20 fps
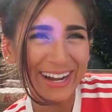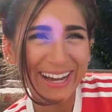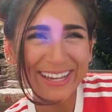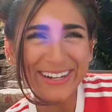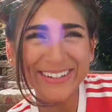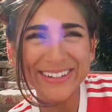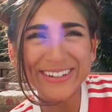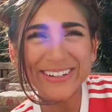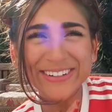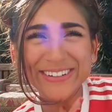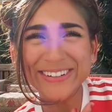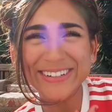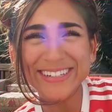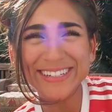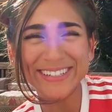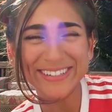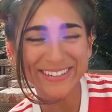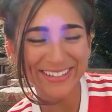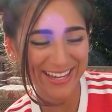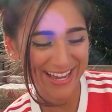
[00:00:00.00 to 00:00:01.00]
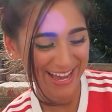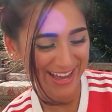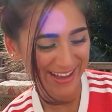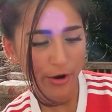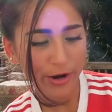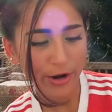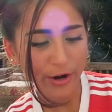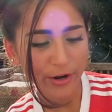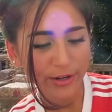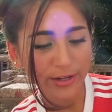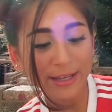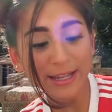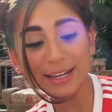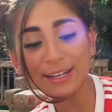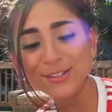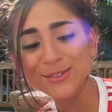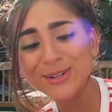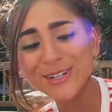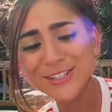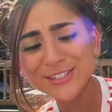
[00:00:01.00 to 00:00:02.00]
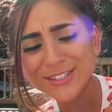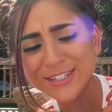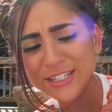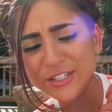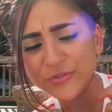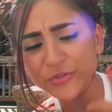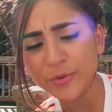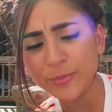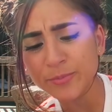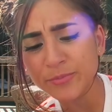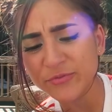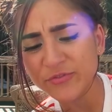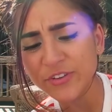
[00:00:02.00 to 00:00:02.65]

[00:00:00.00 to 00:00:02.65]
i don't know who to do yet all right our next question is from